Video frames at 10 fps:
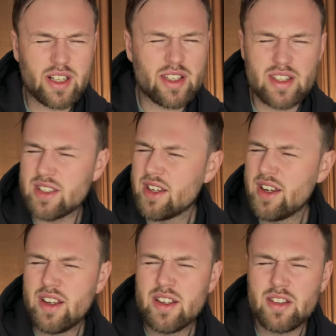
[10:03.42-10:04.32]
it's
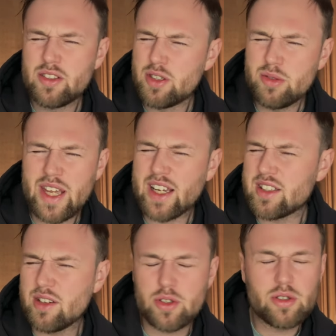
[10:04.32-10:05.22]
too
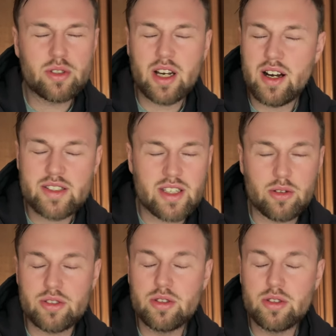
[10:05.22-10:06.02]
negative or too toxic or too